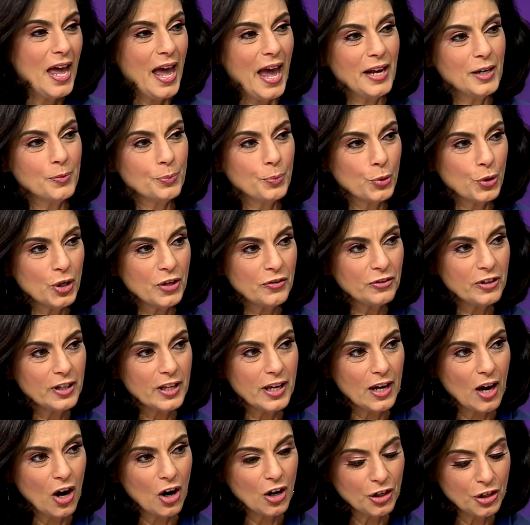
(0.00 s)
And
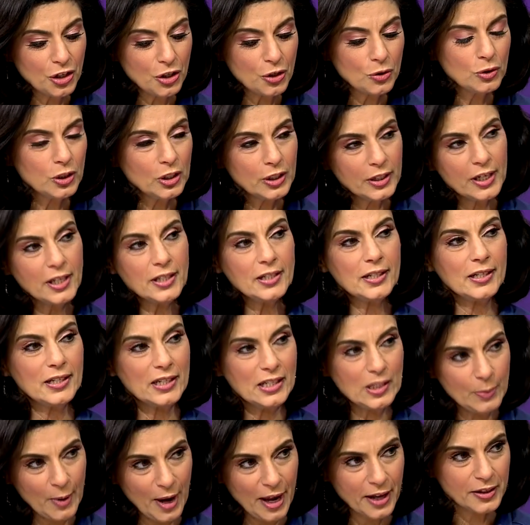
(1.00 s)
briefly, are you looking to
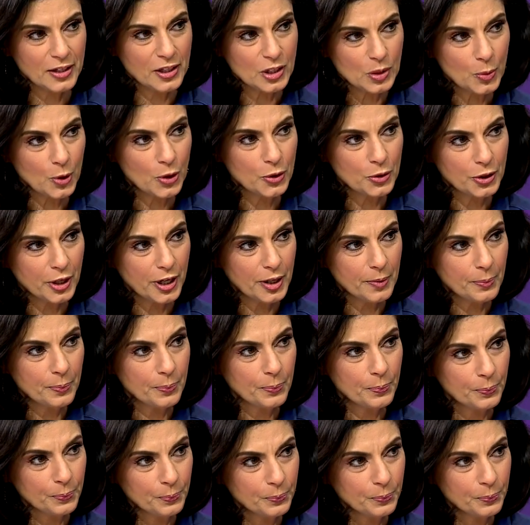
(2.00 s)
expand this program?